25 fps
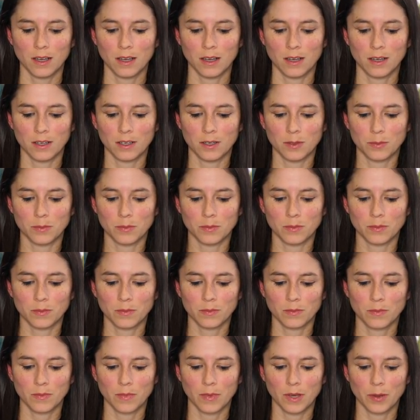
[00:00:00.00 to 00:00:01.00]
Um,
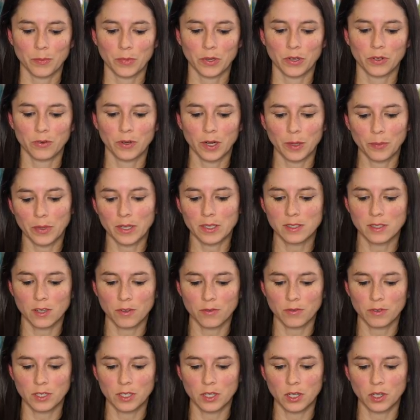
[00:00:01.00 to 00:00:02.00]
I'm going to write
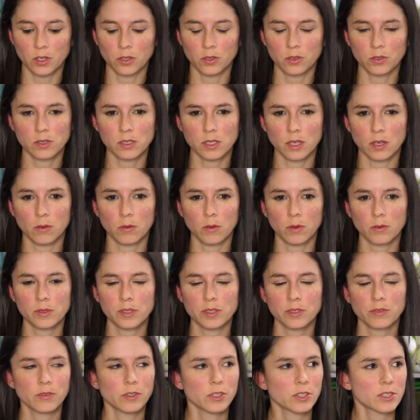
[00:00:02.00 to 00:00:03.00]
myself a note. Uh, what
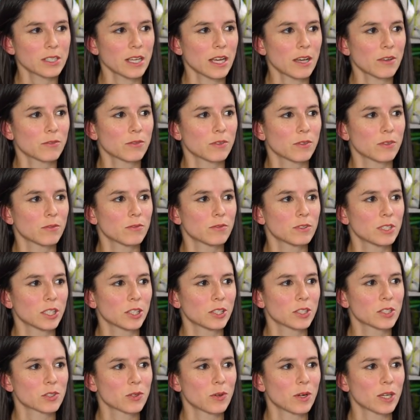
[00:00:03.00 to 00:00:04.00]
was the first half of
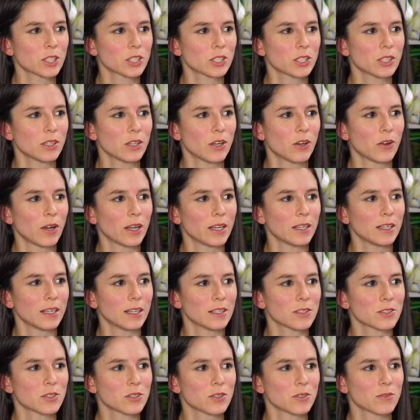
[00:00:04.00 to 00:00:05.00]
Terry's question, though? I didn't
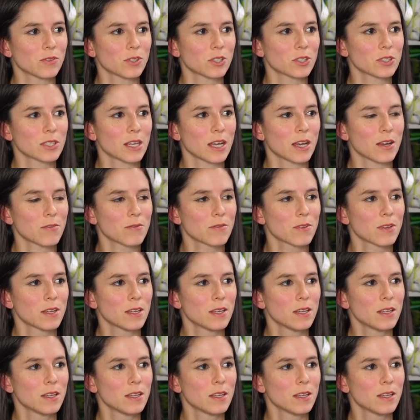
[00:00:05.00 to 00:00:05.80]
answer the first half.